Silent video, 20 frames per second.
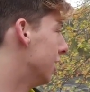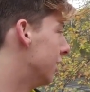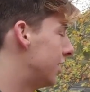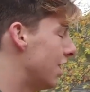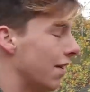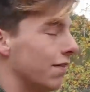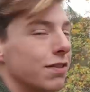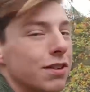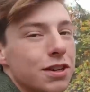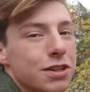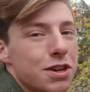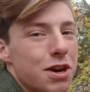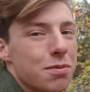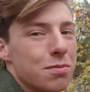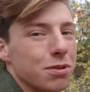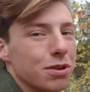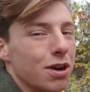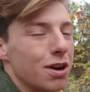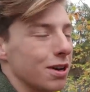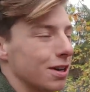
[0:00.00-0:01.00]
Definitely don't
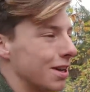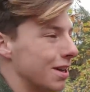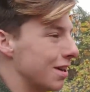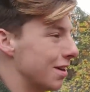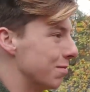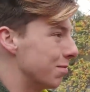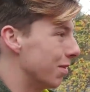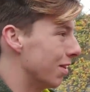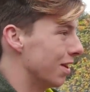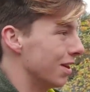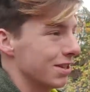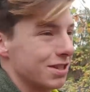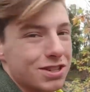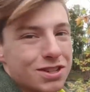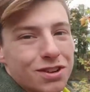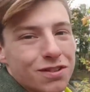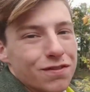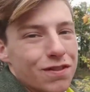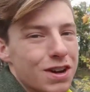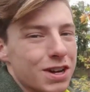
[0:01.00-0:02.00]
belong here, but it's
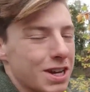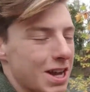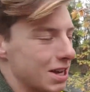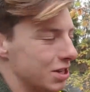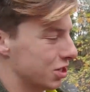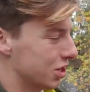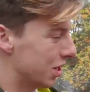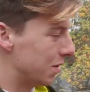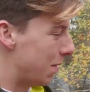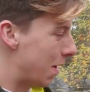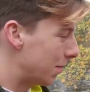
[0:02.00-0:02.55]
sure fun catching them.